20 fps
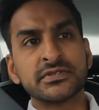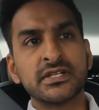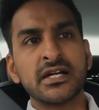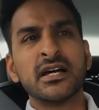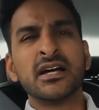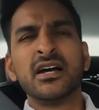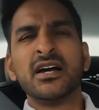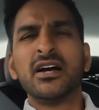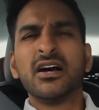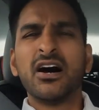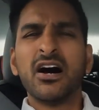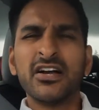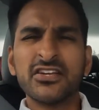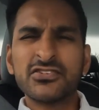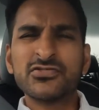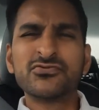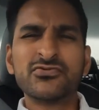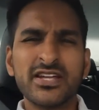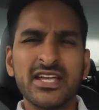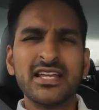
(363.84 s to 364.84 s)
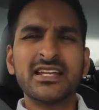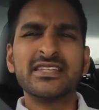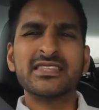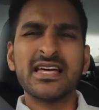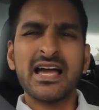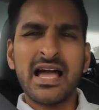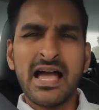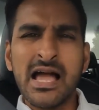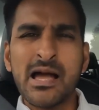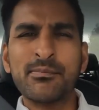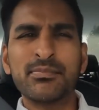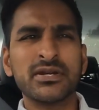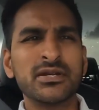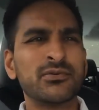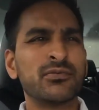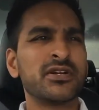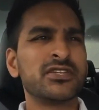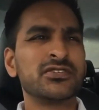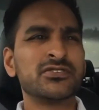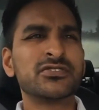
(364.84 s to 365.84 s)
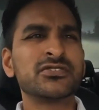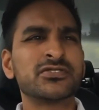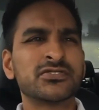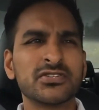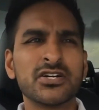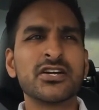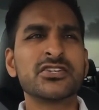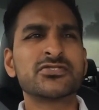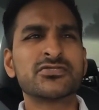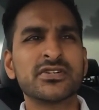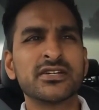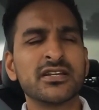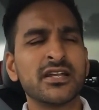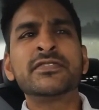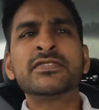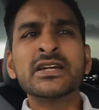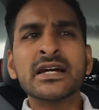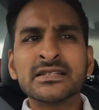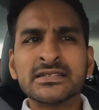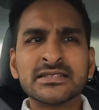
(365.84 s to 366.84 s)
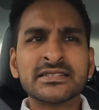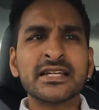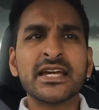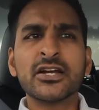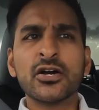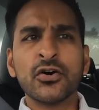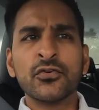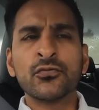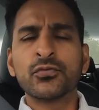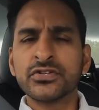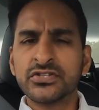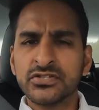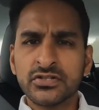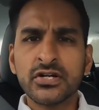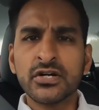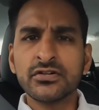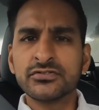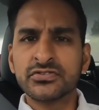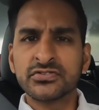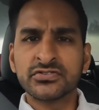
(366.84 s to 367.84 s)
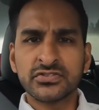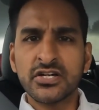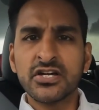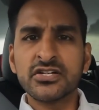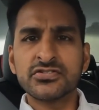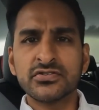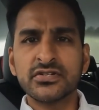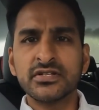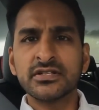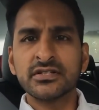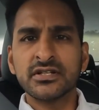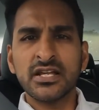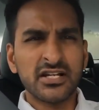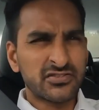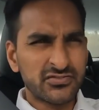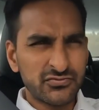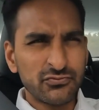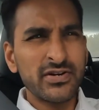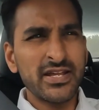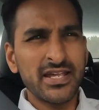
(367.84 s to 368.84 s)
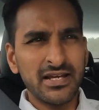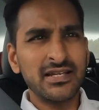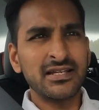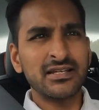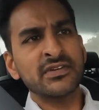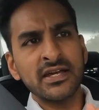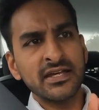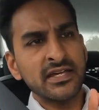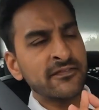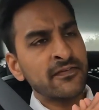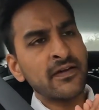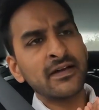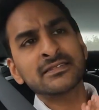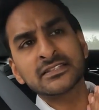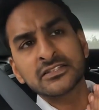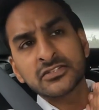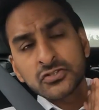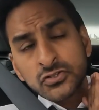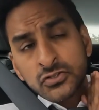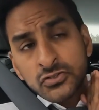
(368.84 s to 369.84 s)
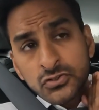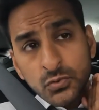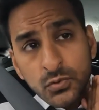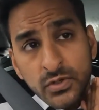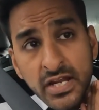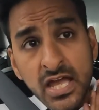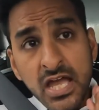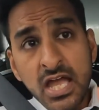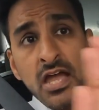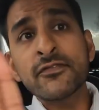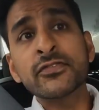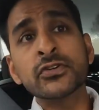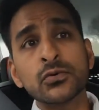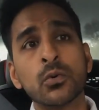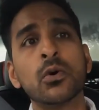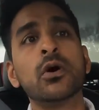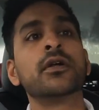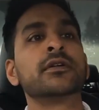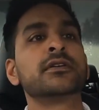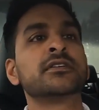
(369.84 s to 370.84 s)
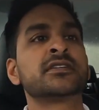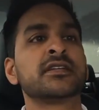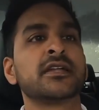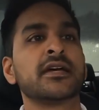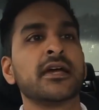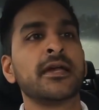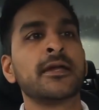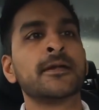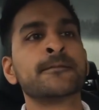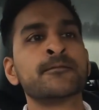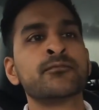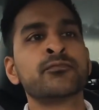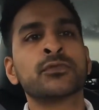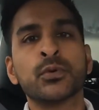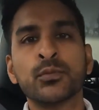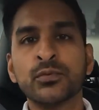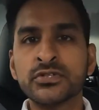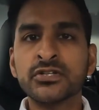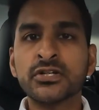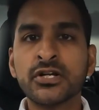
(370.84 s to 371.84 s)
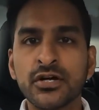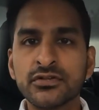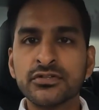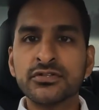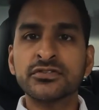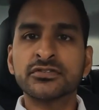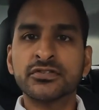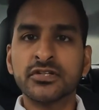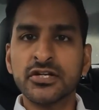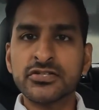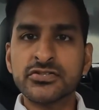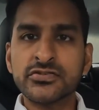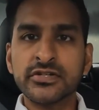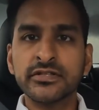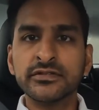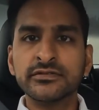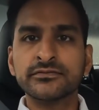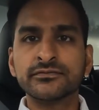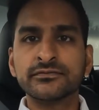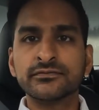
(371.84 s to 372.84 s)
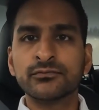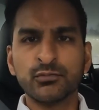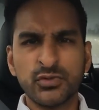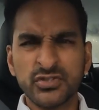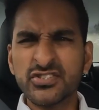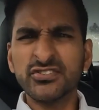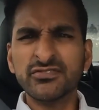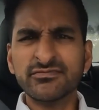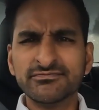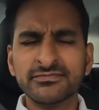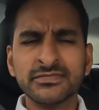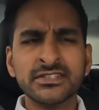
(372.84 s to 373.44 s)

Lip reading: with that, are you really that happy when you do surgery? If you had the day off, would you go do surgery? Like really? If I said you can do whatever you want today, would you go and do surgery? Would you?